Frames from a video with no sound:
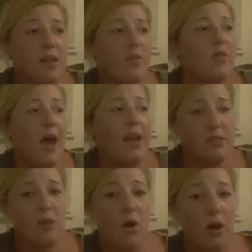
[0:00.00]
and that is
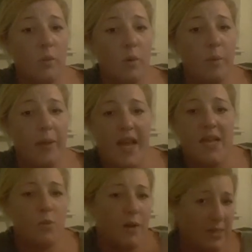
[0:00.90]
all it will be.
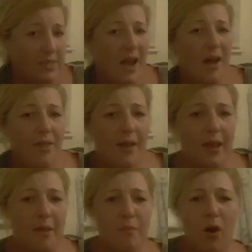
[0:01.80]
It's when you start
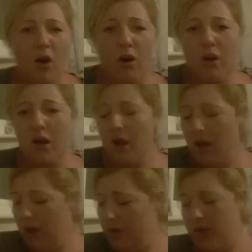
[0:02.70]
thinking more
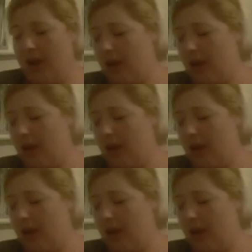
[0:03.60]
that you